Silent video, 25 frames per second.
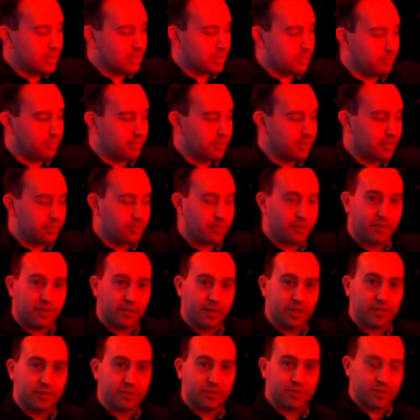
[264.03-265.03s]
complete with
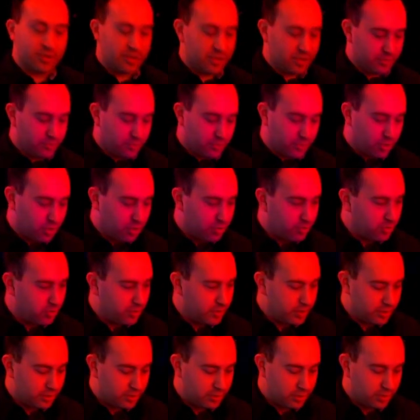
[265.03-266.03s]
the interchangeable gobo
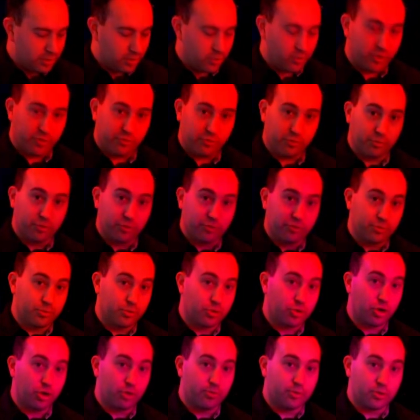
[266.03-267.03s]
wheel with
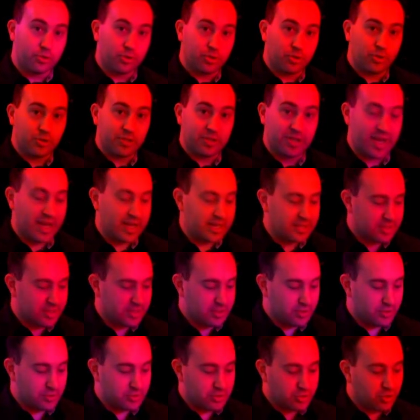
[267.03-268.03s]
removable gobo door to
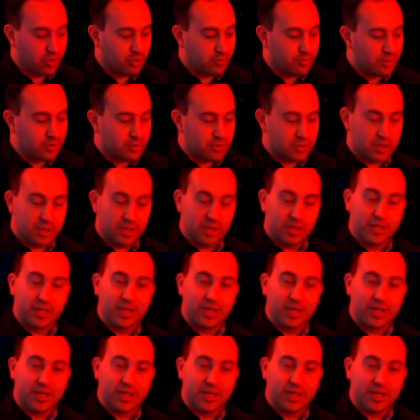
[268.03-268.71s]
access those gobos,